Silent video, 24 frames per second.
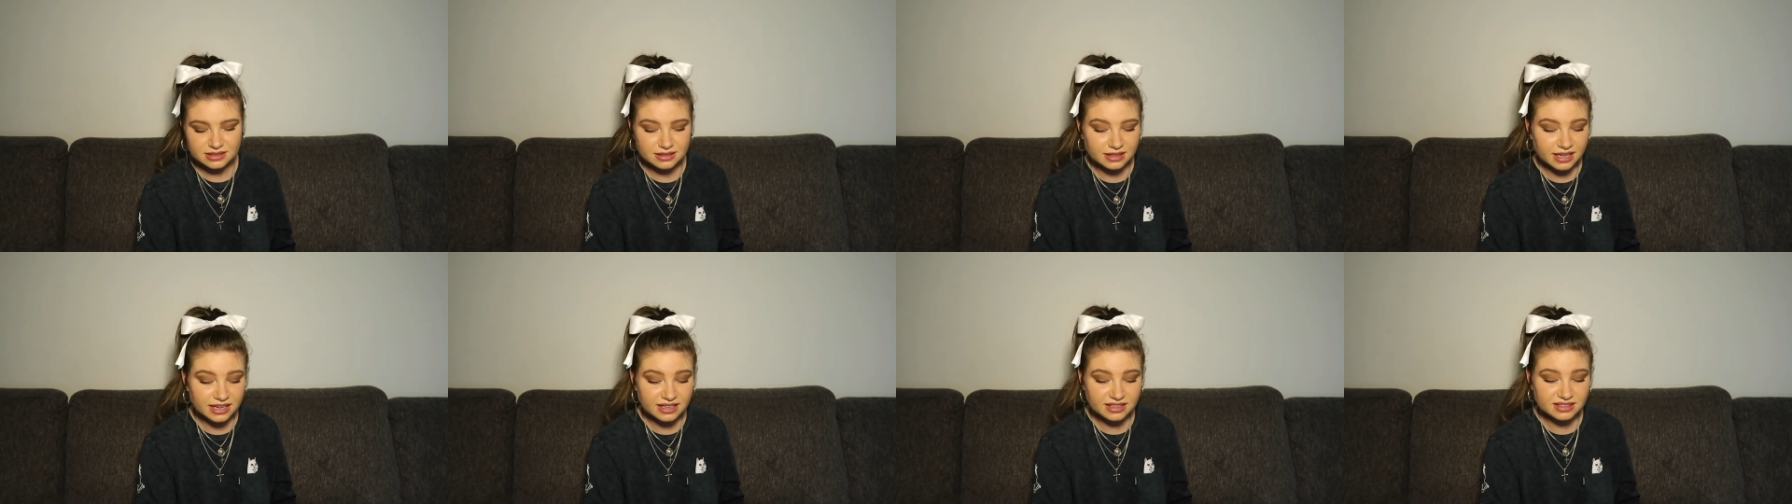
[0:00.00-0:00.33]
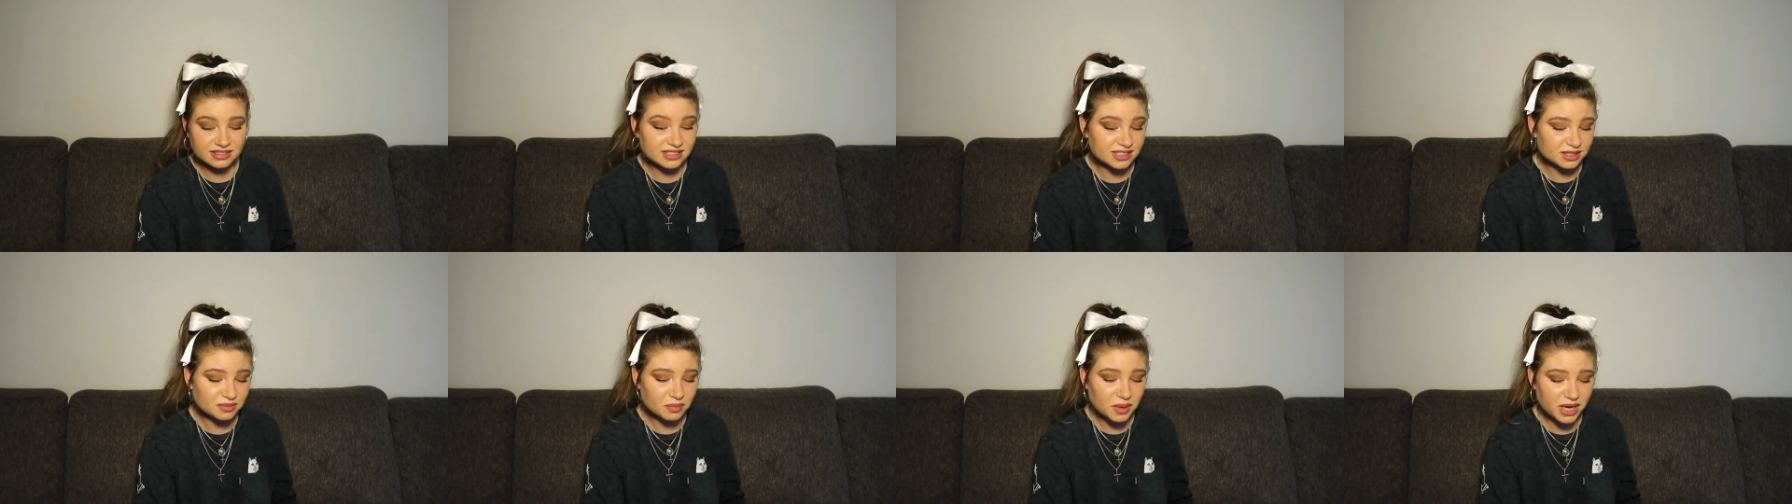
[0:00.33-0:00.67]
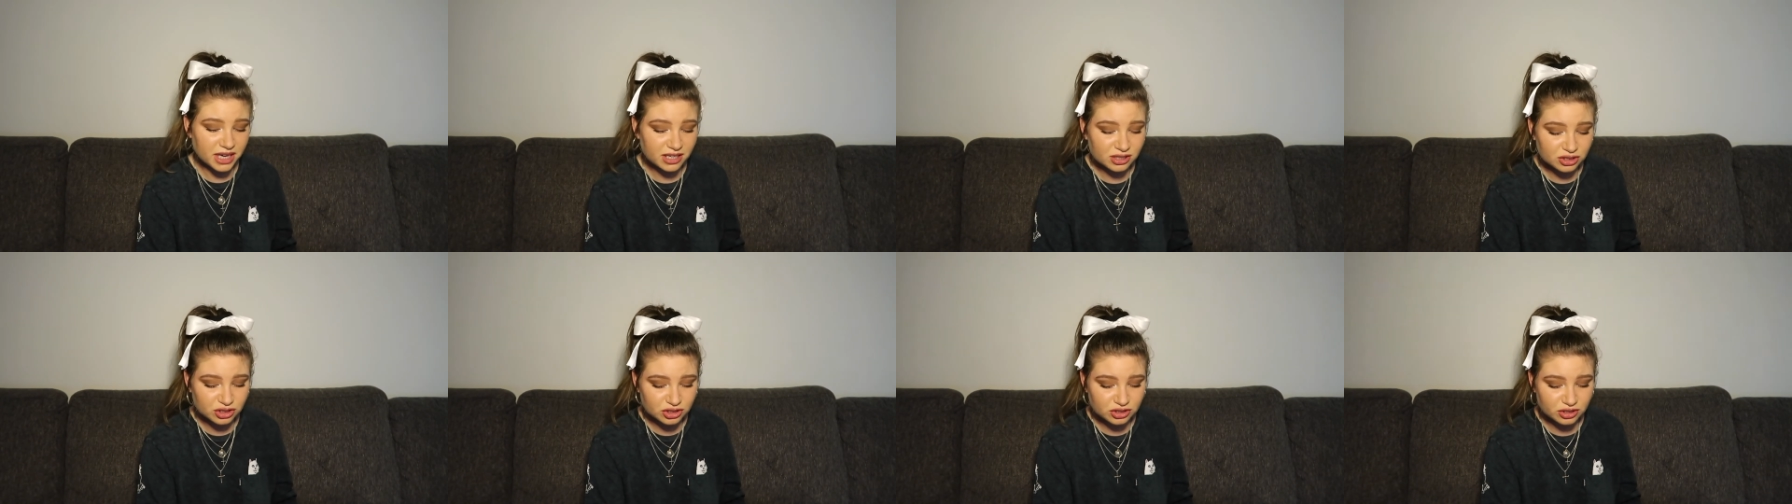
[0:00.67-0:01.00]
let's
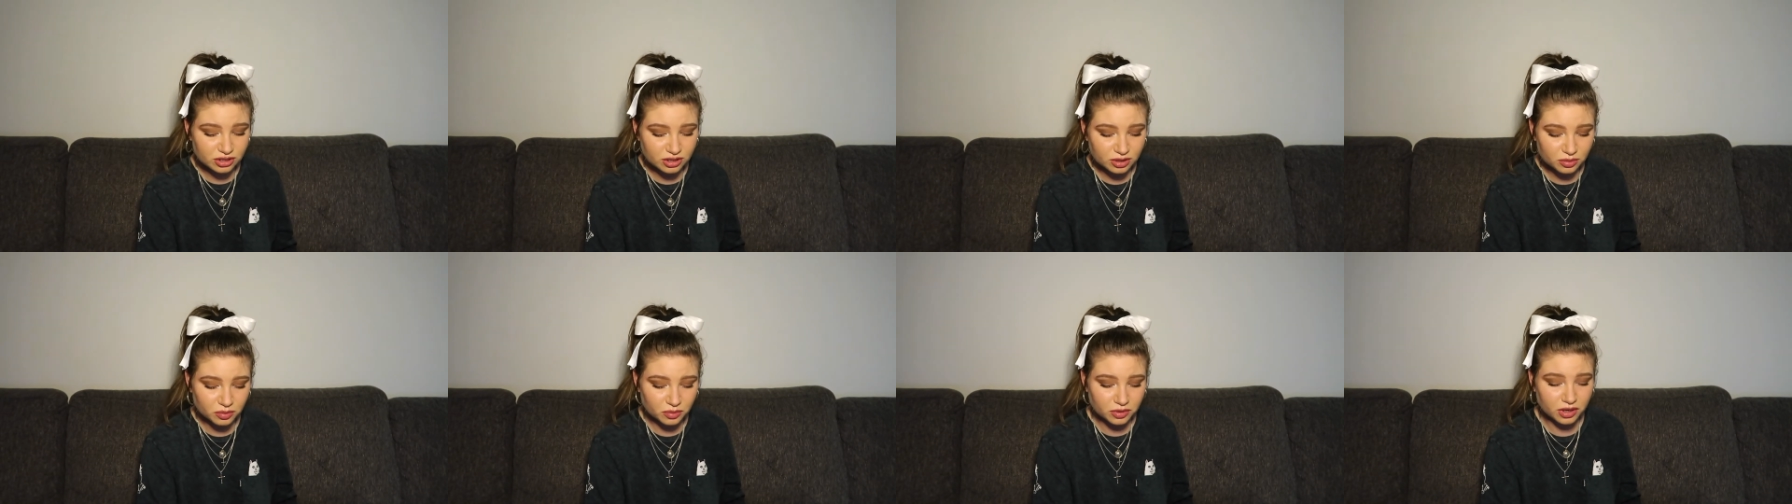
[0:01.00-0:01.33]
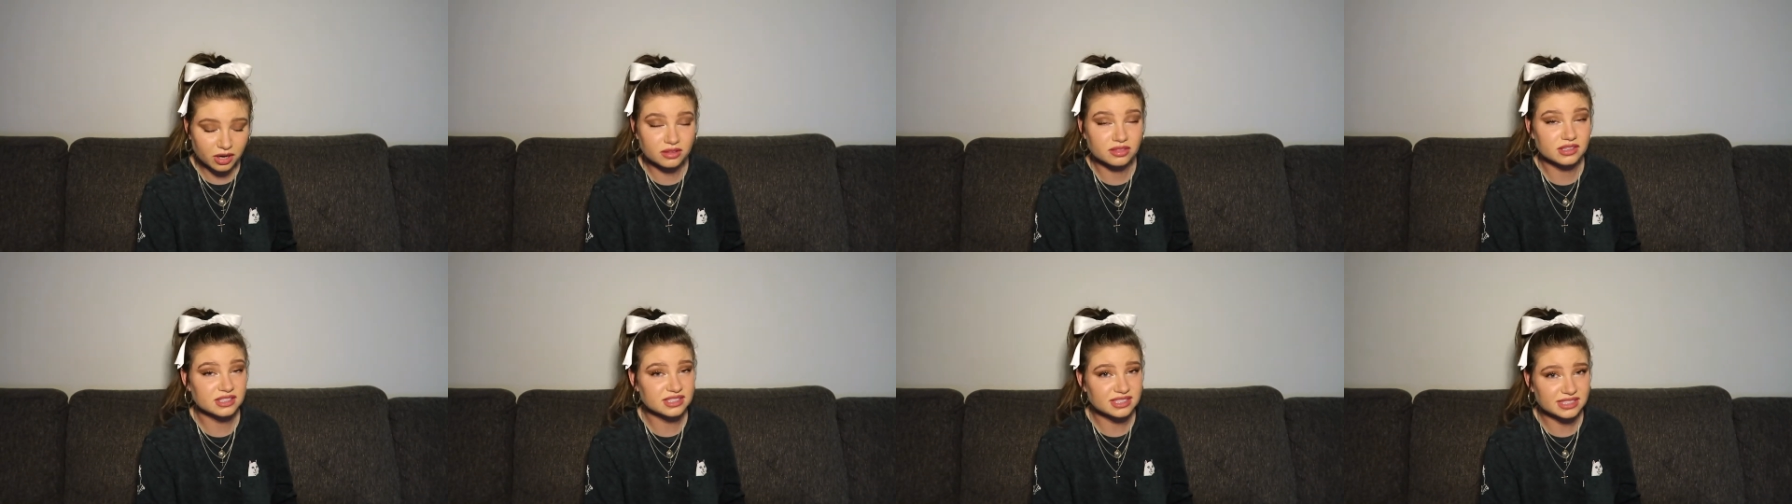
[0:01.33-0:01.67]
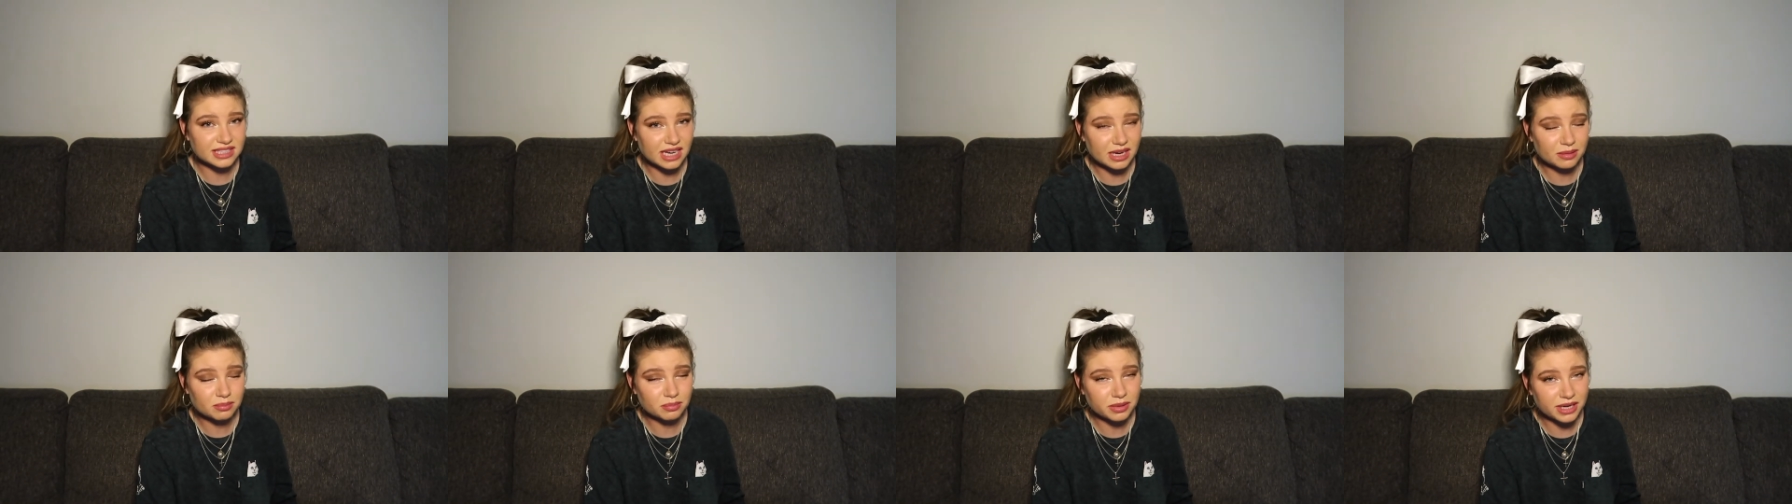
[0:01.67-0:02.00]
make sure we're on the same